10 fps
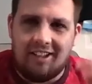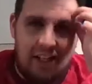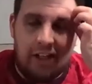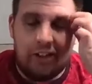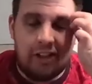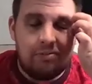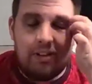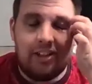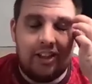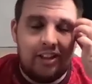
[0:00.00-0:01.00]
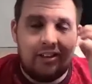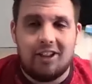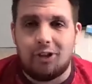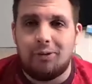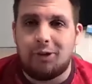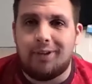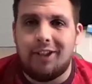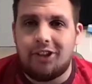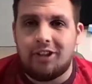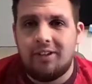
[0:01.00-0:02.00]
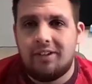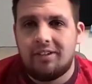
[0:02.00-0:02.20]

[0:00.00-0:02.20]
Ella, Andy, it's always a pleasure.